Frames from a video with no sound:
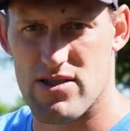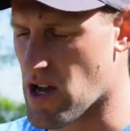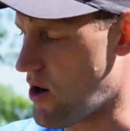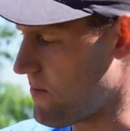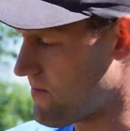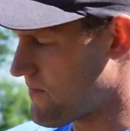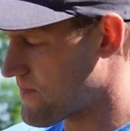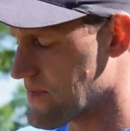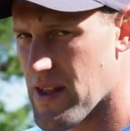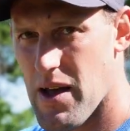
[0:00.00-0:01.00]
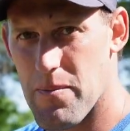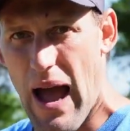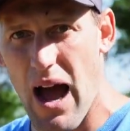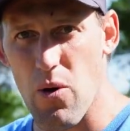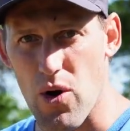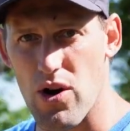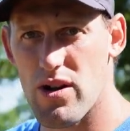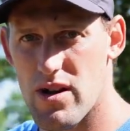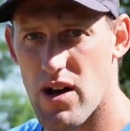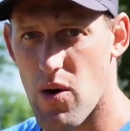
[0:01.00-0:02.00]
So power,
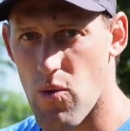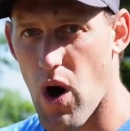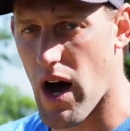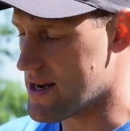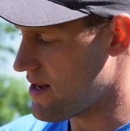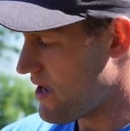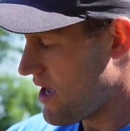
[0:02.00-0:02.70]
one,